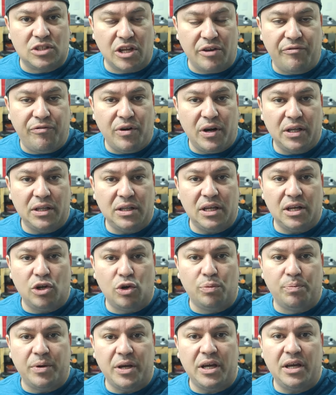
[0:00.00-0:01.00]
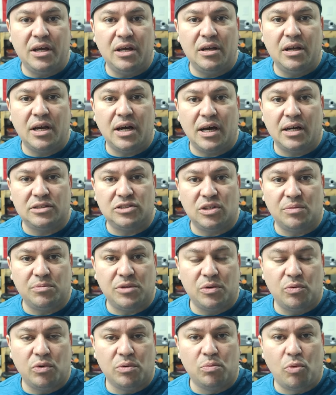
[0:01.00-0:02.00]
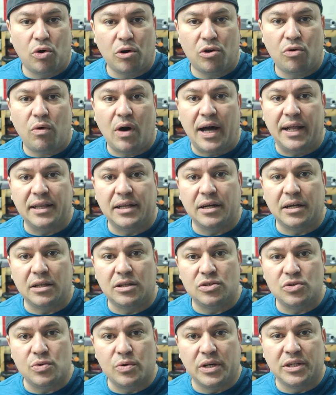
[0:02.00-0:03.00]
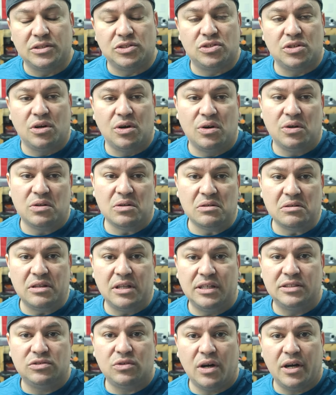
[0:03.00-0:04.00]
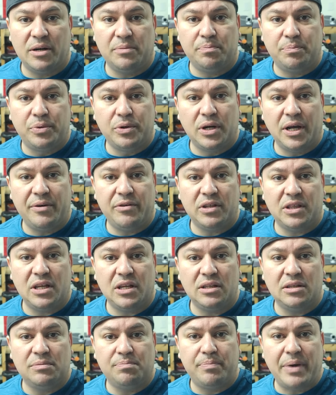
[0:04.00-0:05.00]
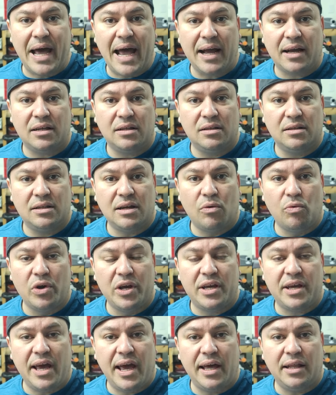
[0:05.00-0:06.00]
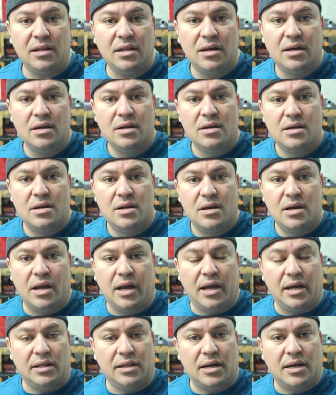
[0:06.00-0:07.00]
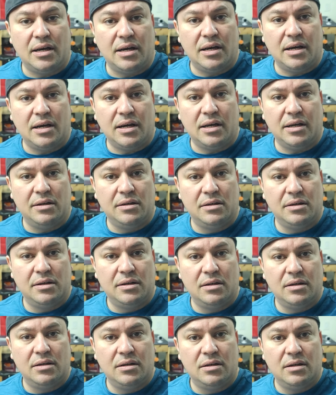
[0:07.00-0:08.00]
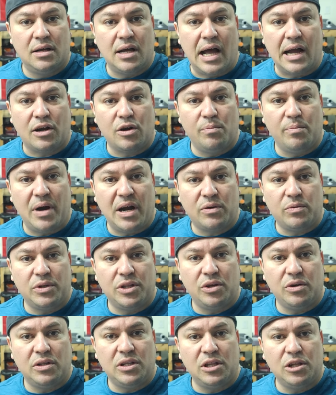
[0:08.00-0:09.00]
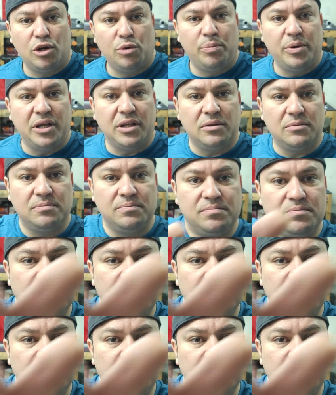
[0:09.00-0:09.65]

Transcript: different, it'll be uh, something with more quality to it. So let's go ahead and put everything back that we can. And uh, I come back with you in a little bit.